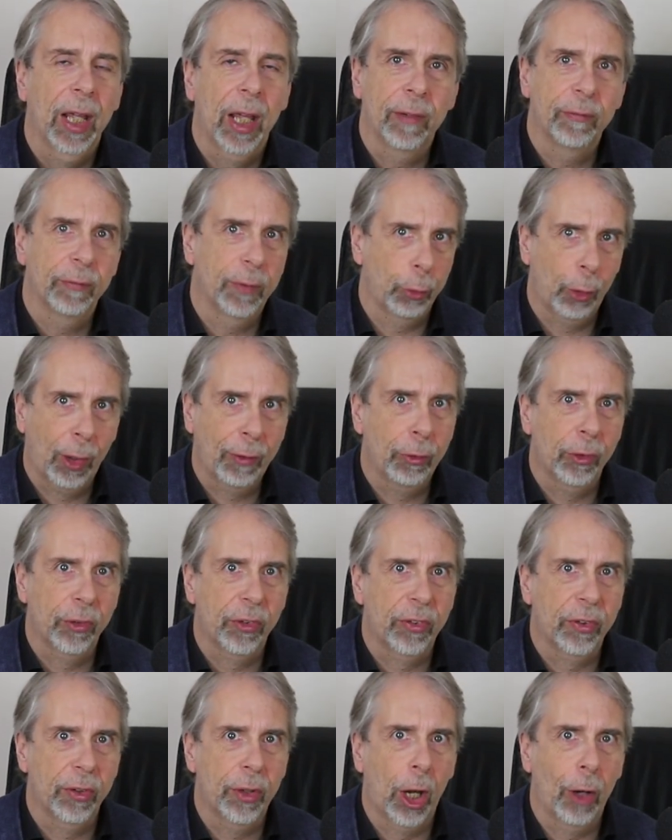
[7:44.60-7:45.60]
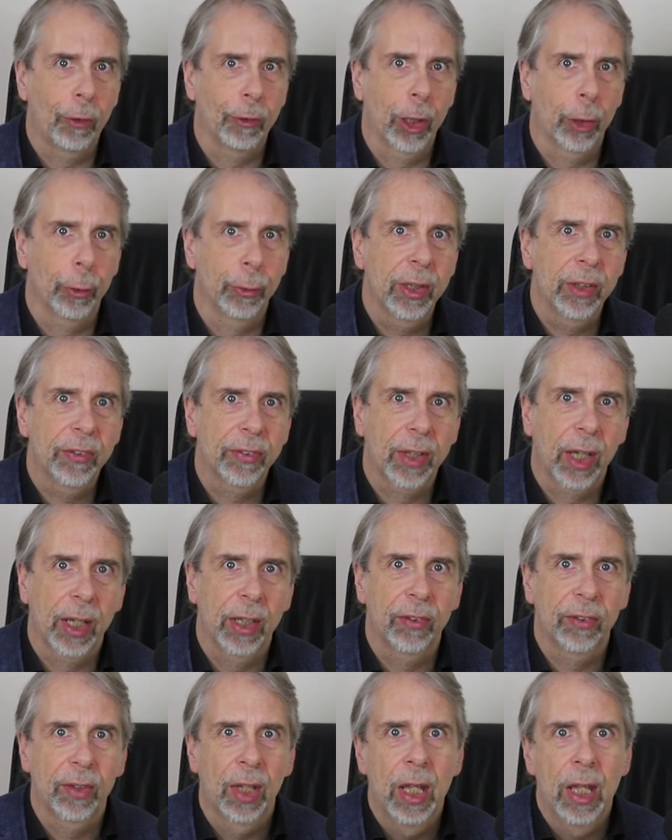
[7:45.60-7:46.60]
And the reference scenario in this
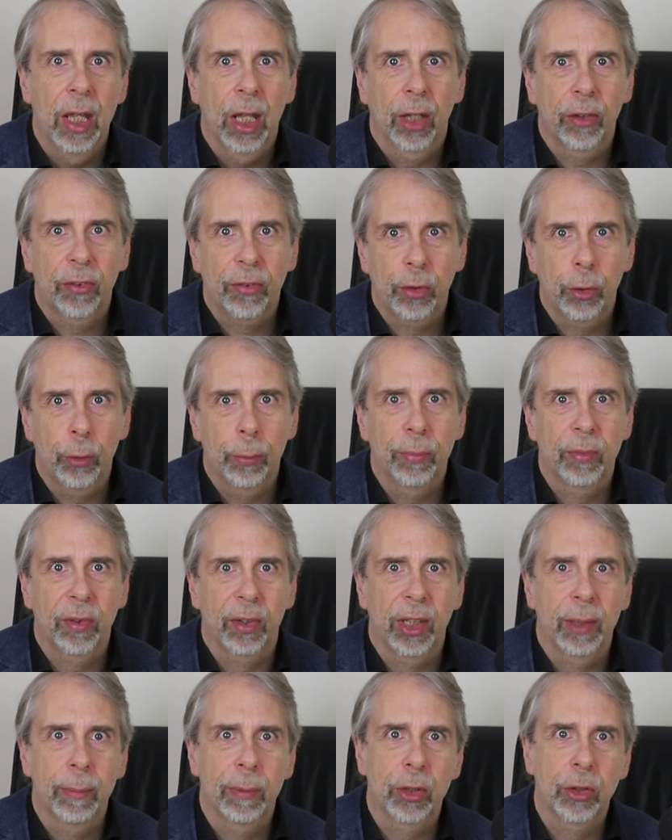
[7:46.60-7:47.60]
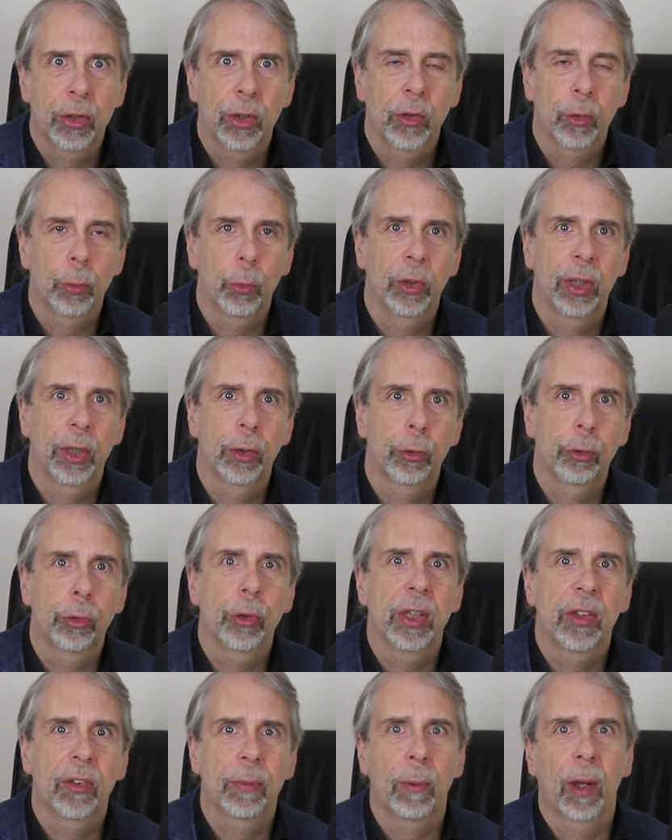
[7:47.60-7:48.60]
case assumed emissions would
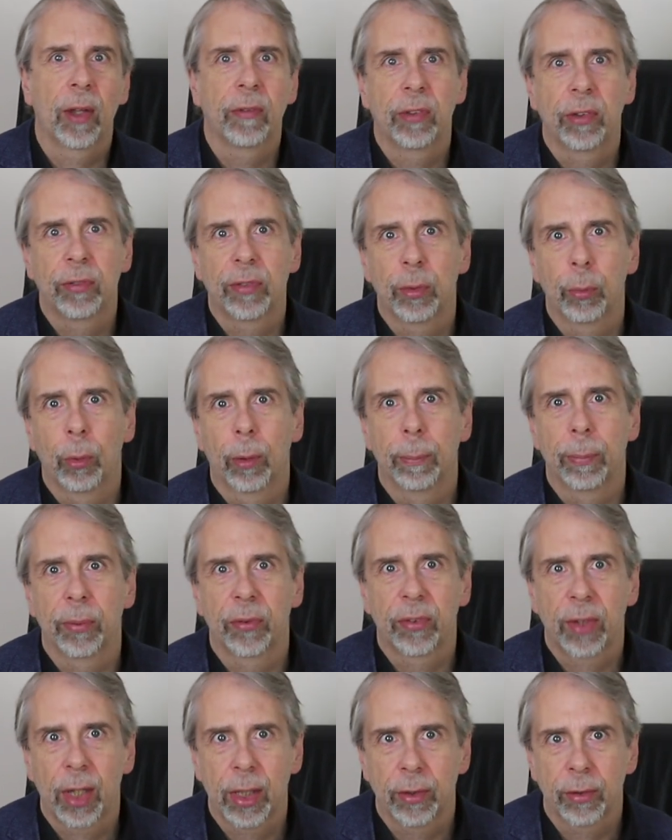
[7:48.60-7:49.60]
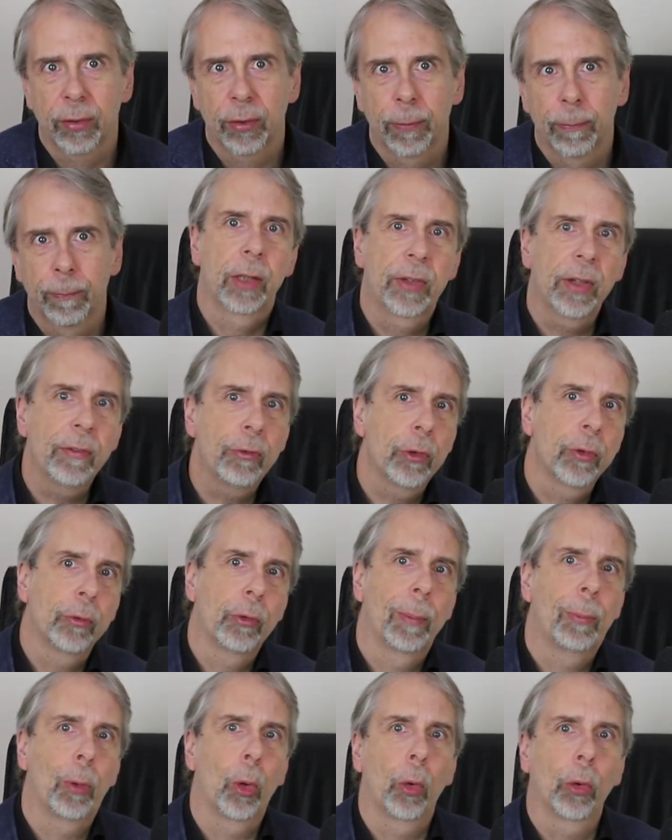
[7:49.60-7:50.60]
increase by 51%. A
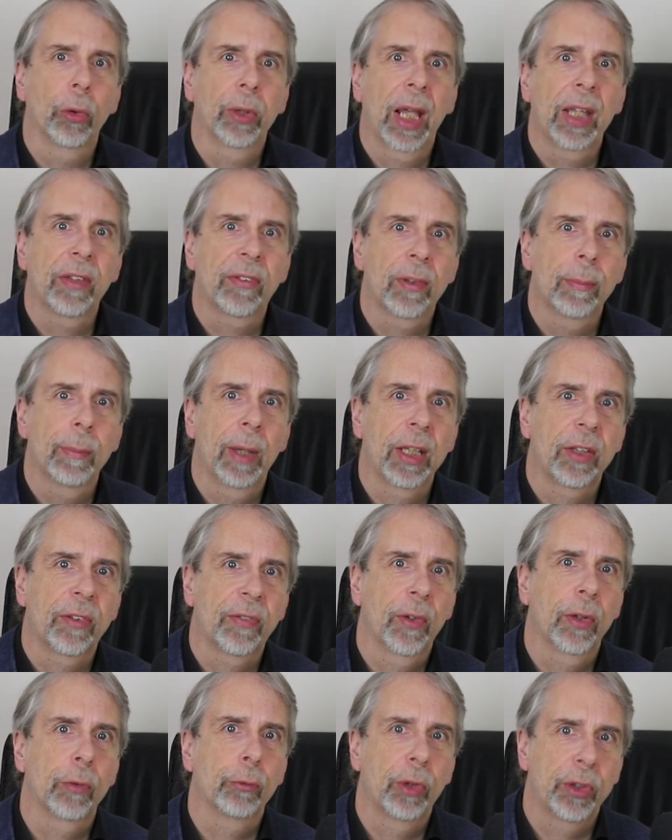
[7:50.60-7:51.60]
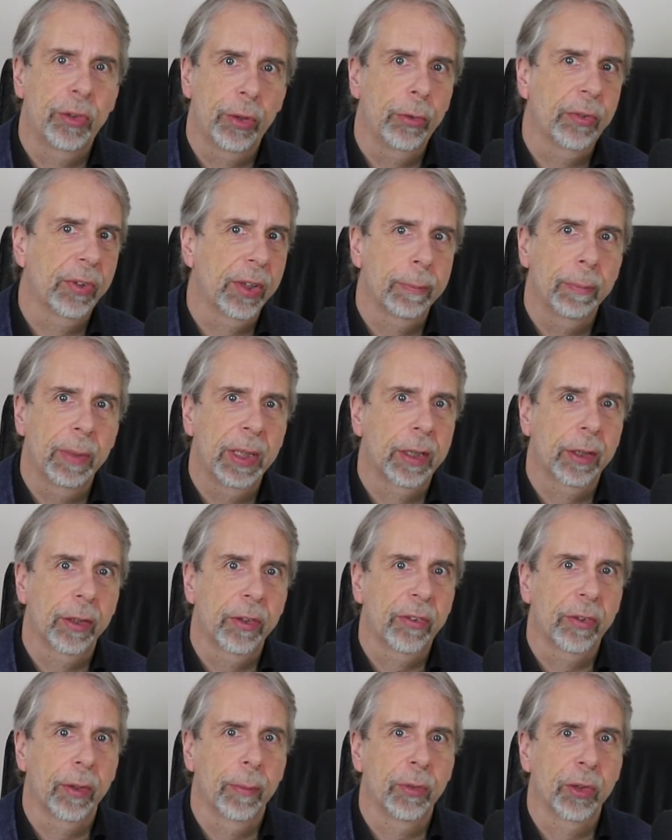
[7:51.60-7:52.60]
different report estimates that reducing meat
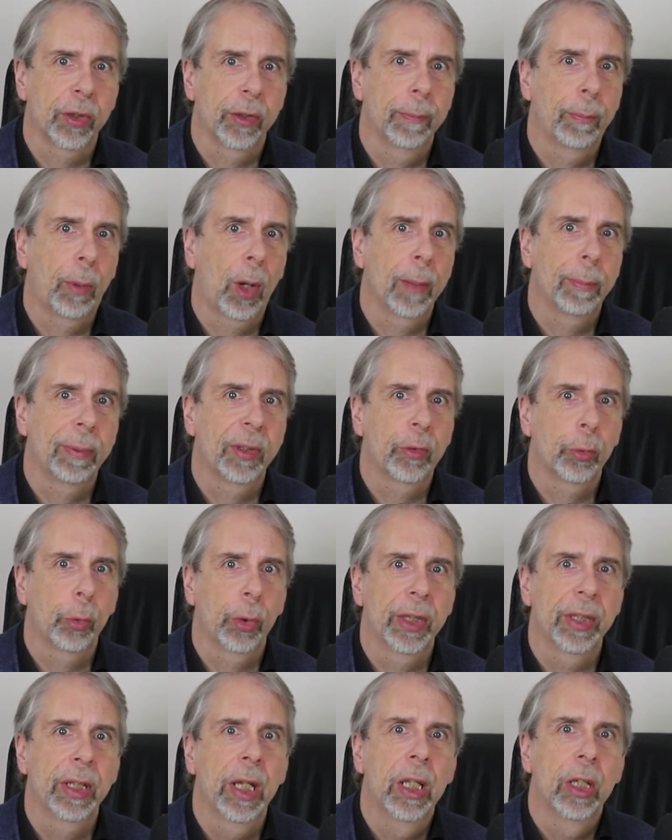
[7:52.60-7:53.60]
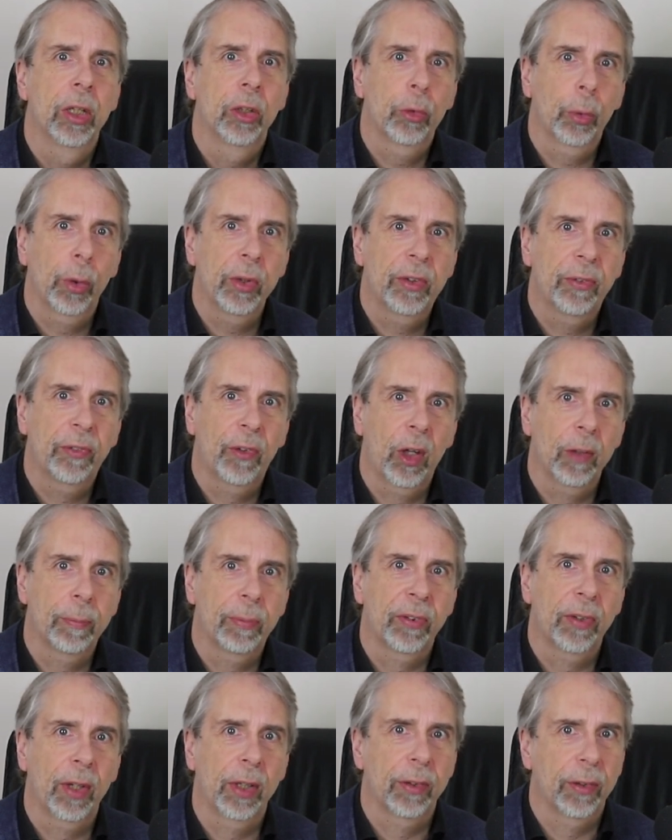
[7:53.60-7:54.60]
consumption by between
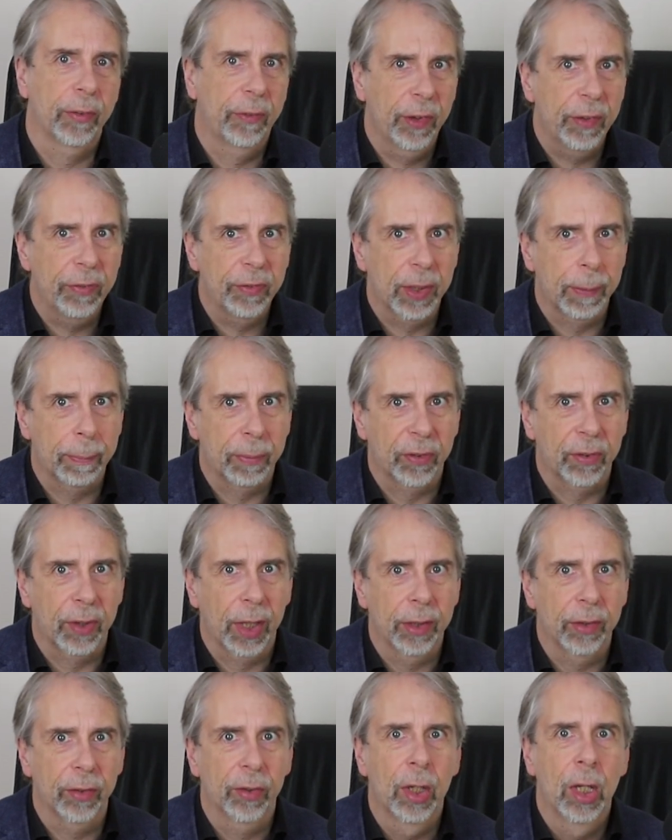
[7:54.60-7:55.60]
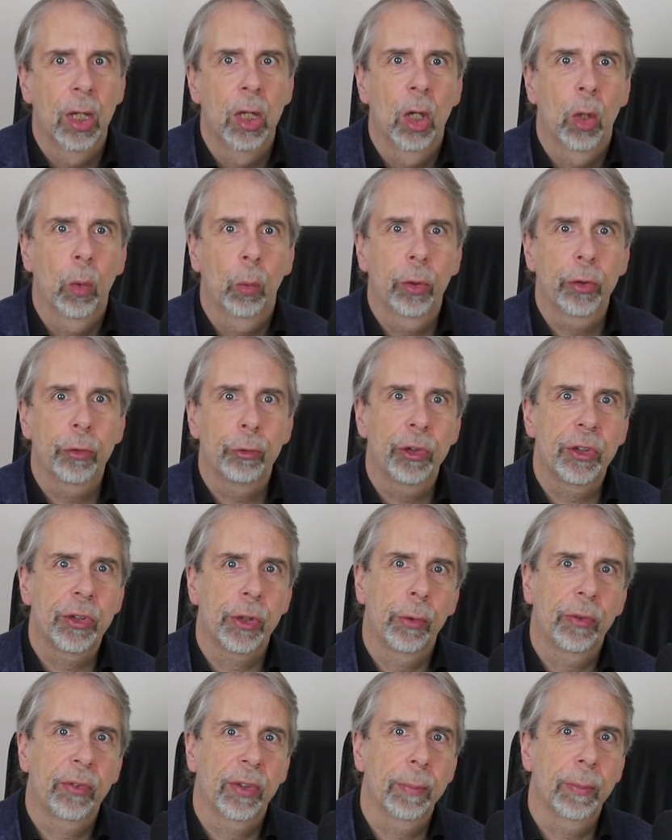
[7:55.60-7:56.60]
25% to 50% would
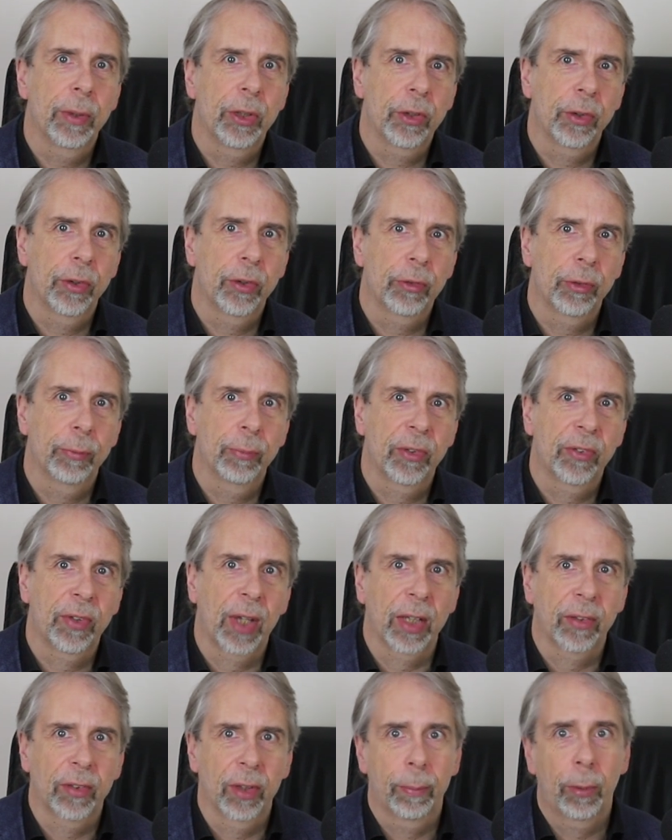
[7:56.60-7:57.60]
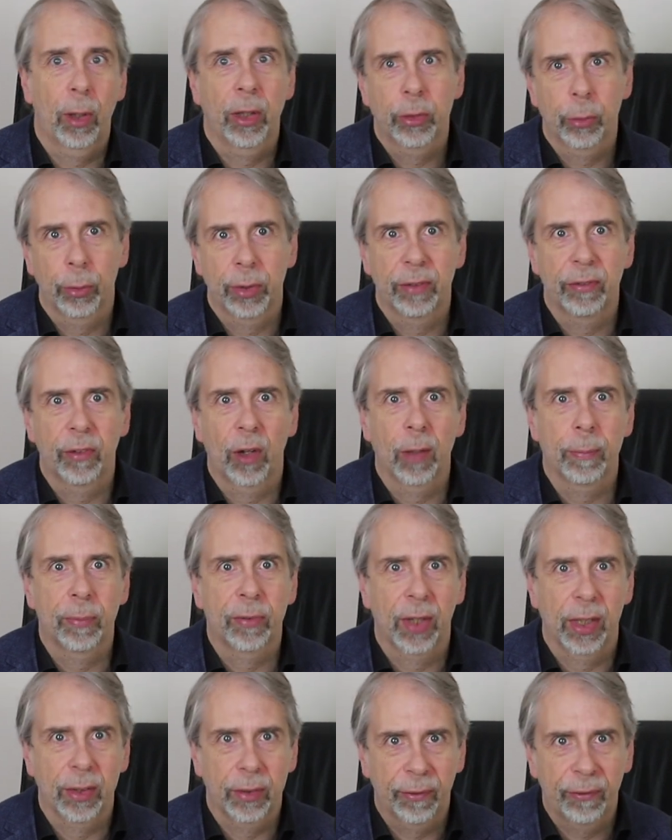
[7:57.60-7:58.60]
reduce emissions from the sector by
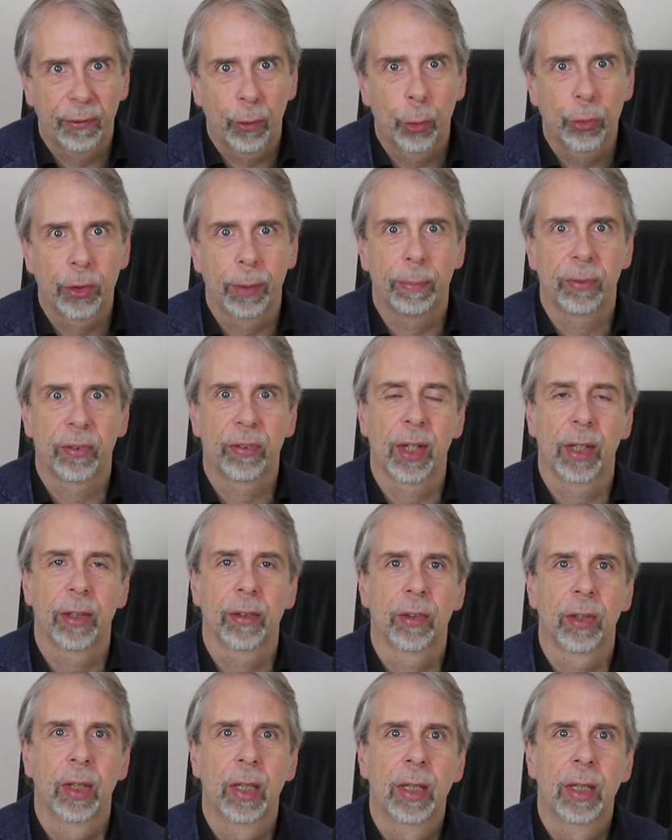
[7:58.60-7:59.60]
25% to 40%.